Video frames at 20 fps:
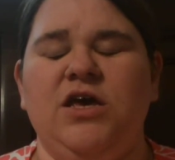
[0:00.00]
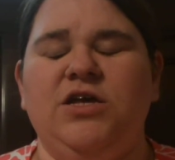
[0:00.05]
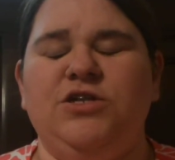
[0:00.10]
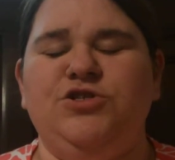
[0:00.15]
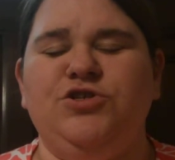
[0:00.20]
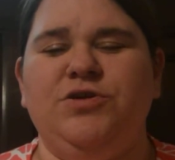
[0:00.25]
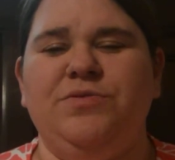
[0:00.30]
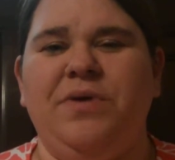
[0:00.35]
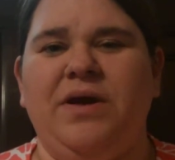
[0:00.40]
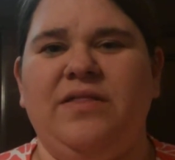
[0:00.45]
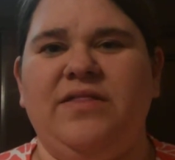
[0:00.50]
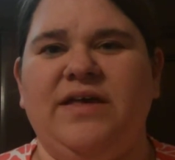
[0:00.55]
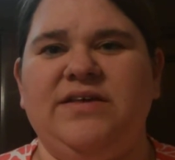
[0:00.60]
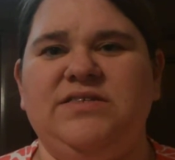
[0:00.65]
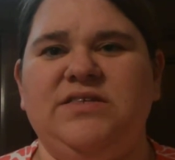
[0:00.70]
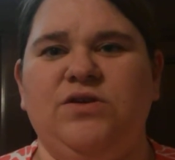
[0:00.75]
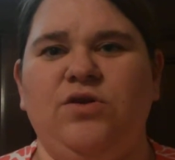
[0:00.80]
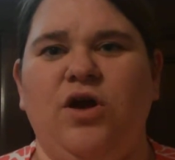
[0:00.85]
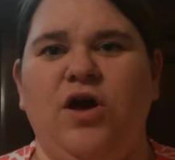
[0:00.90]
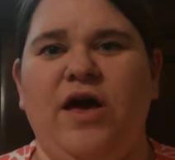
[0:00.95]
During my
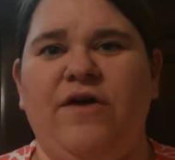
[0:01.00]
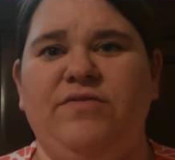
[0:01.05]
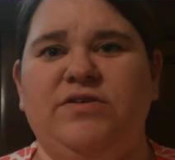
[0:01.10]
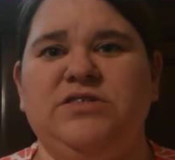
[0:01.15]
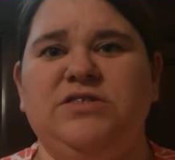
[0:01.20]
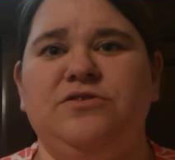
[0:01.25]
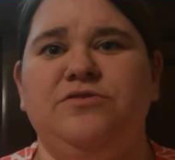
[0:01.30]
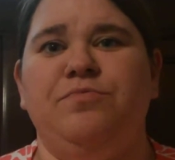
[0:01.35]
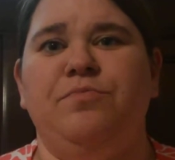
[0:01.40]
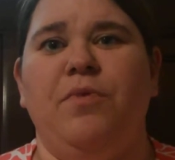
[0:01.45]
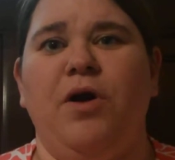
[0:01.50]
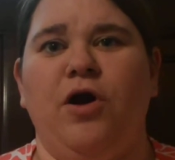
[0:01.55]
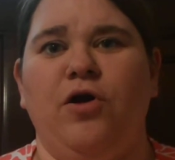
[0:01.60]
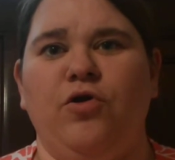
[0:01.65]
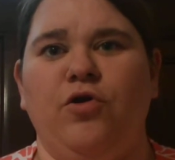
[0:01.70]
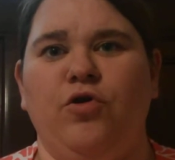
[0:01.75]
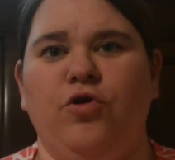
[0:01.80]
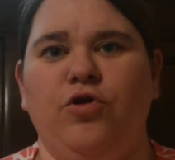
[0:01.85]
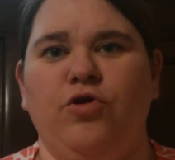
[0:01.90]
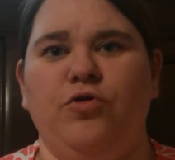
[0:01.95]
lesson, I'll have a
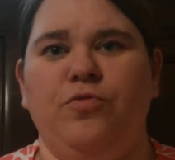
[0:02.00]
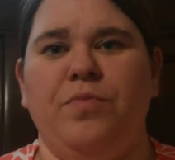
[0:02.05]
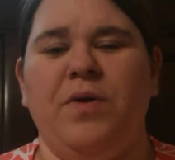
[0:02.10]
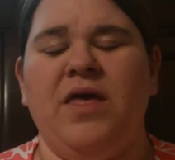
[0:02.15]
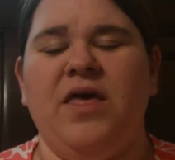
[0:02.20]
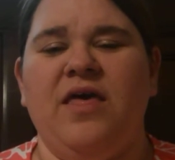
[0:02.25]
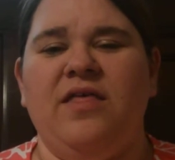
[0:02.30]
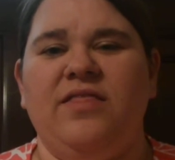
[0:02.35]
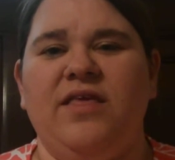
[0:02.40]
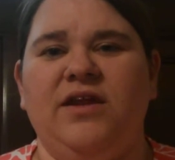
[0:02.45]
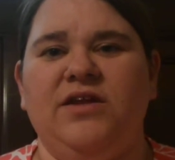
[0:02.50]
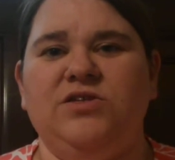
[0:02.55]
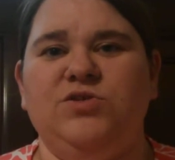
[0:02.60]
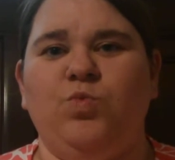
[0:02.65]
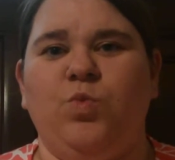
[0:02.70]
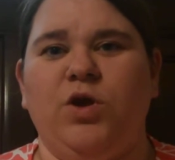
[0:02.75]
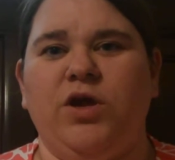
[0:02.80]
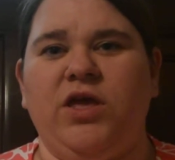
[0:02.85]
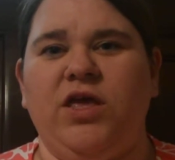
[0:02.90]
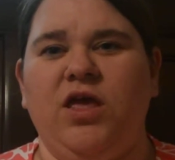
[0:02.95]
small group that
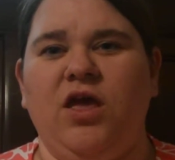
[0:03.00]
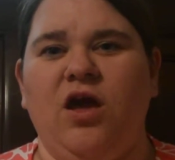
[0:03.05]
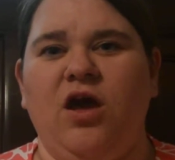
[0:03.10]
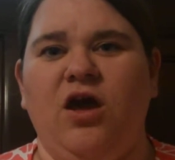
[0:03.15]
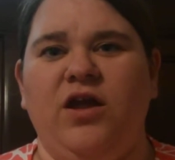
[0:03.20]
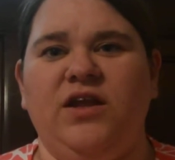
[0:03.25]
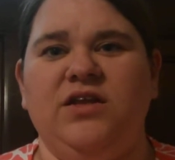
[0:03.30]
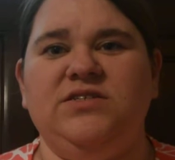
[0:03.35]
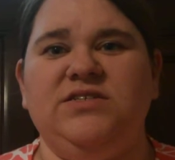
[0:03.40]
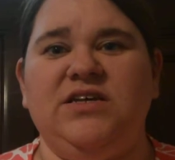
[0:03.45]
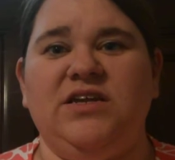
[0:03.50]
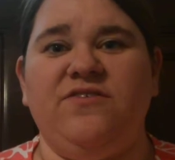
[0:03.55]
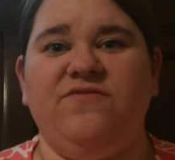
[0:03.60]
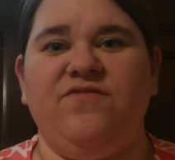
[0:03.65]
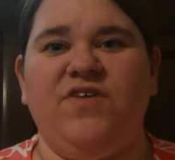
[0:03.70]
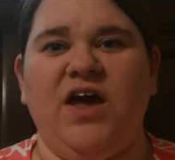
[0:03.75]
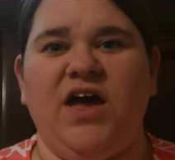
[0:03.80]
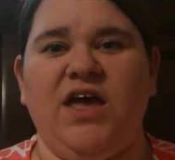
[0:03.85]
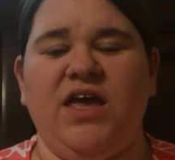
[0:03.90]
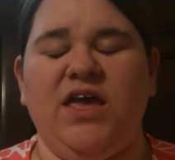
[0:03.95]
is working on
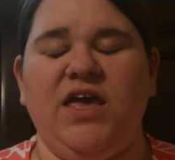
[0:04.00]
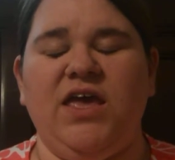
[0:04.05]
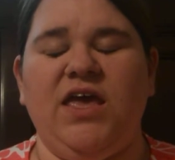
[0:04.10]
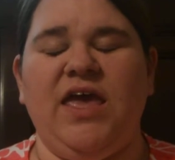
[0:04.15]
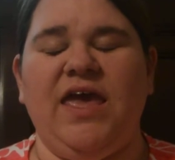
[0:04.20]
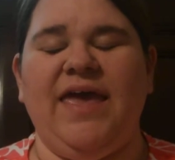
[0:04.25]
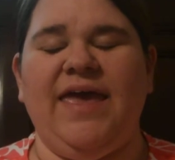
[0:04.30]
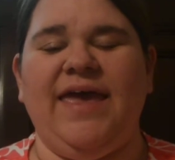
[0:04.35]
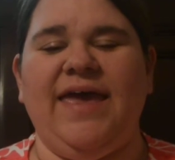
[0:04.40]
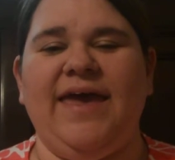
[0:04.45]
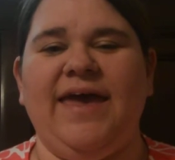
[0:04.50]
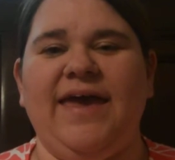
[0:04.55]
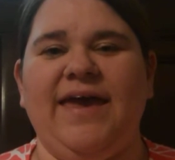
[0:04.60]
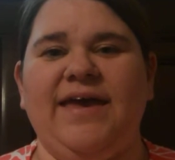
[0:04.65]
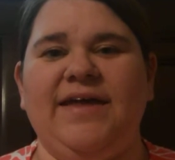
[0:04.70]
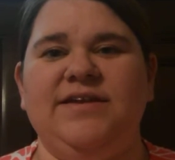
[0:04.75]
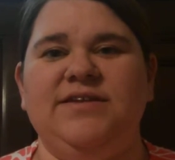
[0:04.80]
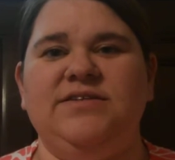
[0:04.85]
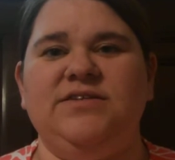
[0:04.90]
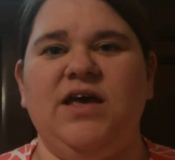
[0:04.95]
identifying
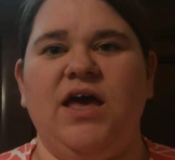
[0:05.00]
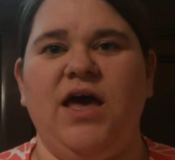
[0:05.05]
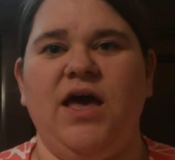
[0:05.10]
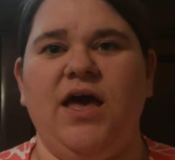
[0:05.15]
and